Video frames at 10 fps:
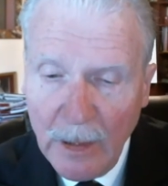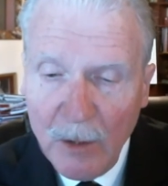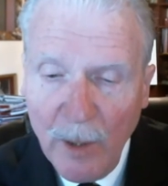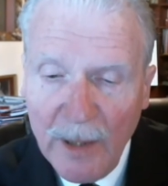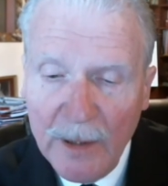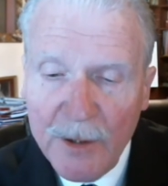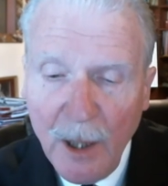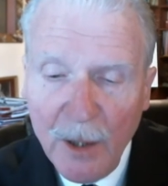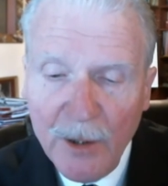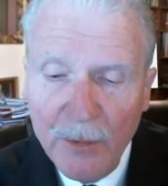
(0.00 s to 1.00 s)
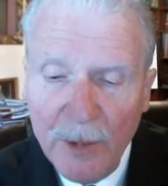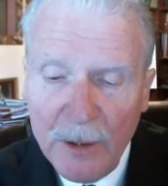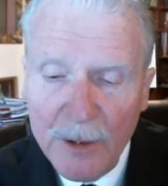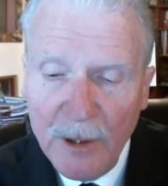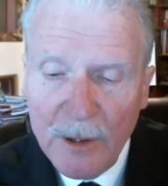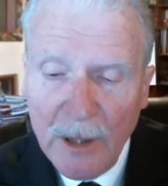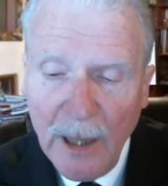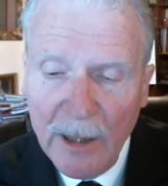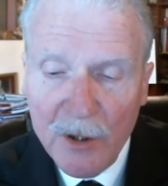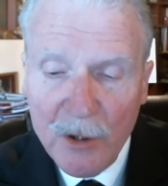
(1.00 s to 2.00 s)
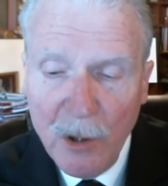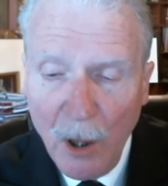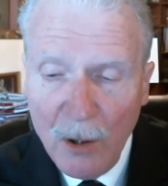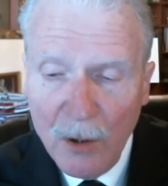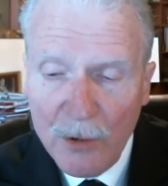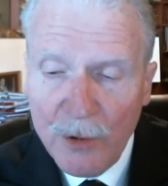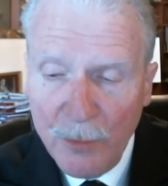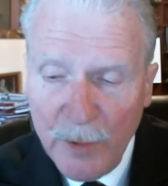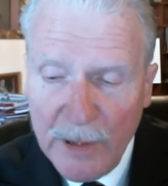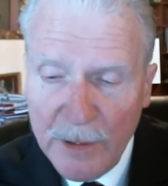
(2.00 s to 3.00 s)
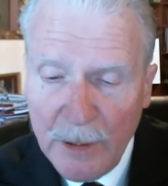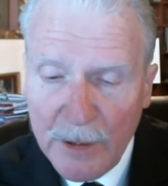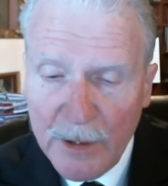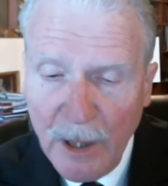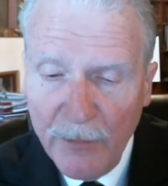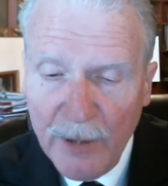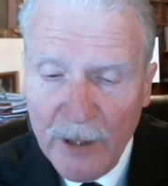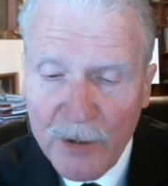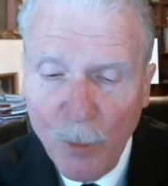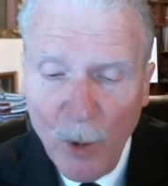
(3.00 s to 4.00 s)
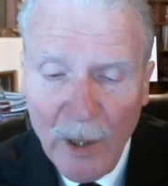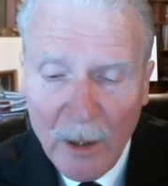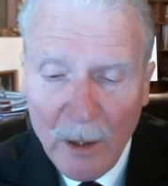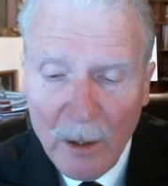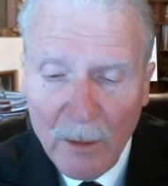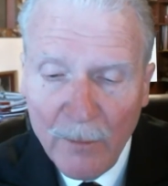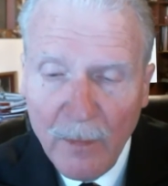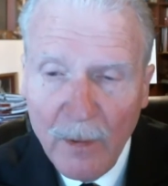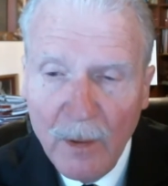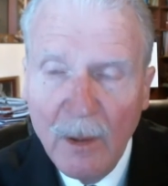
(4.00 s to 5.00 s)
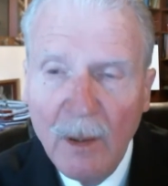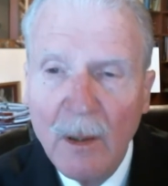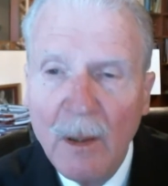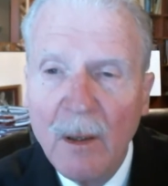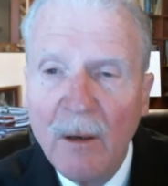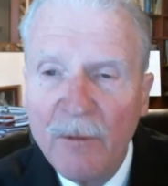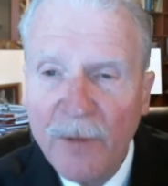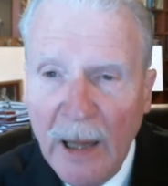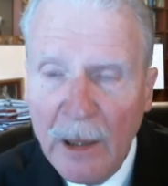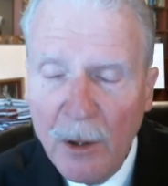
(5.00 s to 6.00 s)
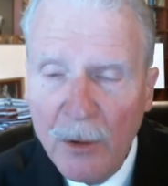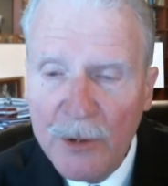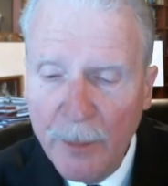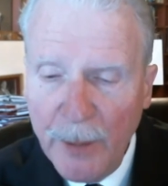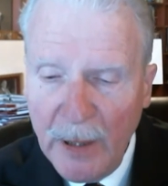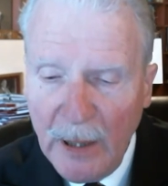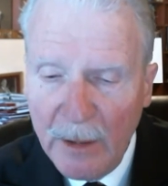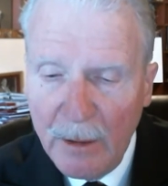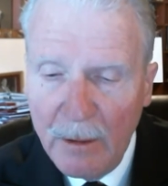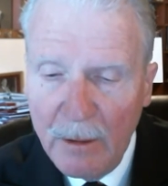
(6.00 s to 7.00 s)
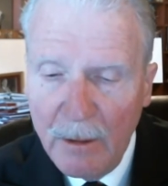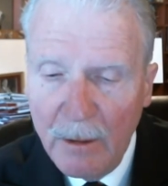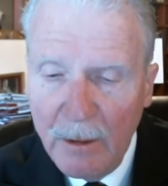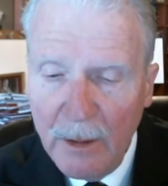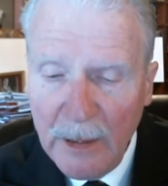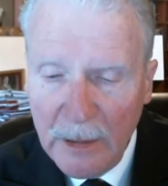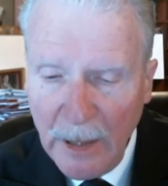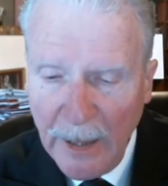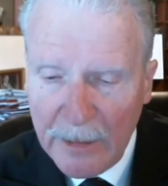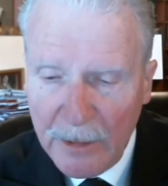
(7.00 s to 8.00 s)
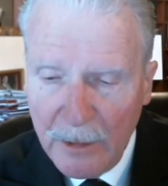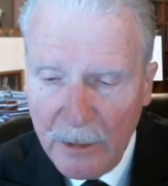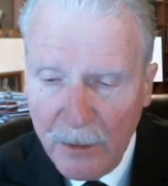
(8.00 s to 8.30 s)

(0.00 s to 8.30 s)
Aquinas argued that since God is logos, or reason itself, his will follows upon intellect.